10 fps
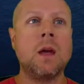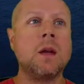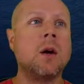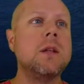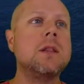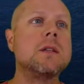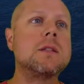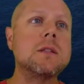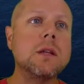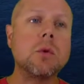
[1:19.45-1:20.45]
Now in the
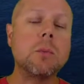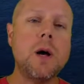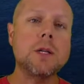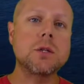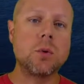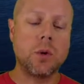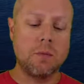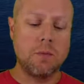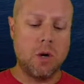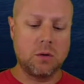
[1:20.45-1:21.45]
single
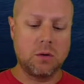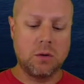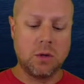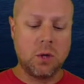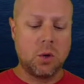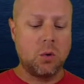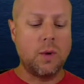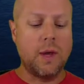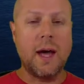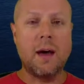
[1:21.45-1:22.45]
repository model,
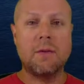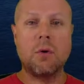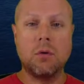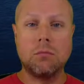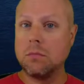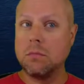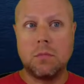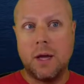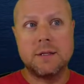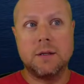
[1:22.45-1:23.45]
we have,
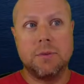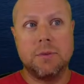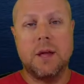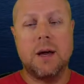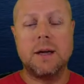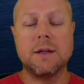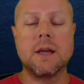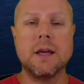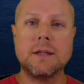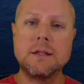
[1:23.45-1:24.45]
as it implies,
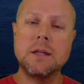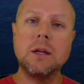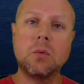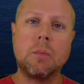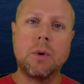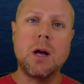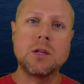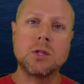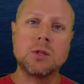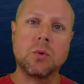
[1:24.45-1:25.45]
a single
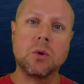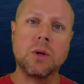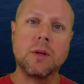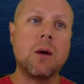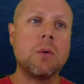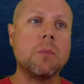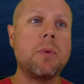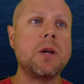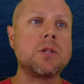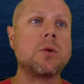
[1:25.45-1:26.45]
repository, and that
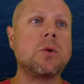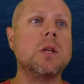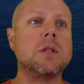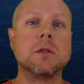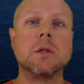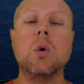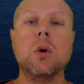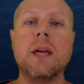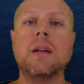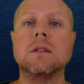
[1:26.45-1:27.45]
repository is
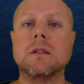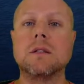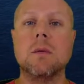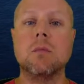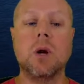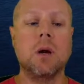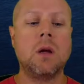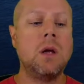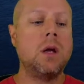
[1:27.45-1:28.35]
located somewhere.